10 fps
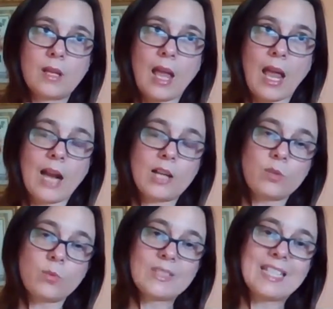
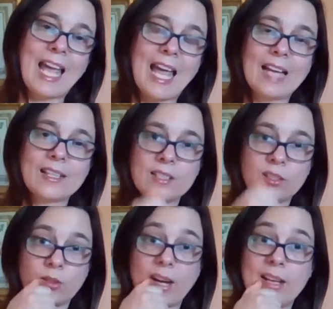actual text,
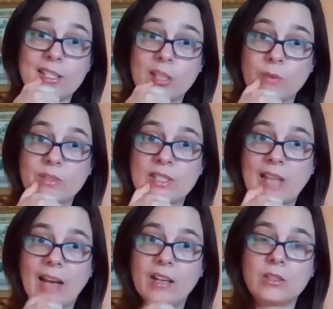create its own
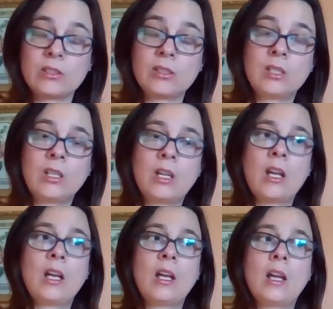style,
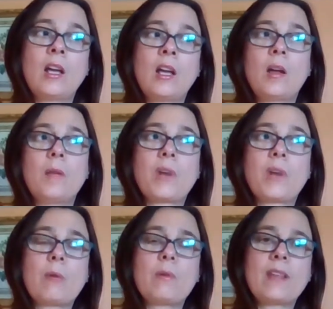but
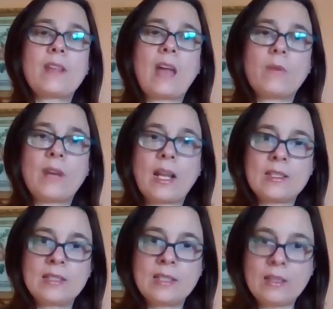I would make that one at
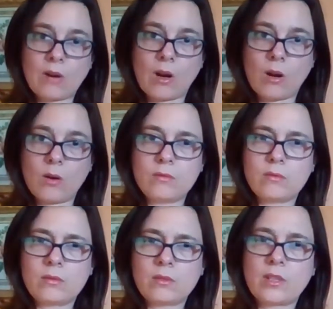0,
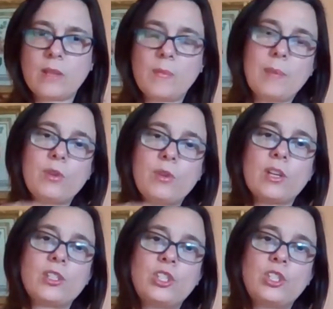so then maybe you can
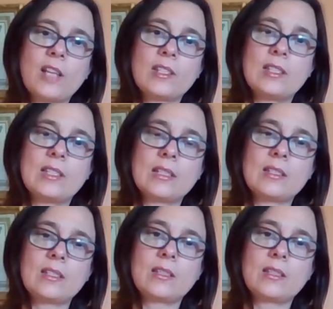adjust it,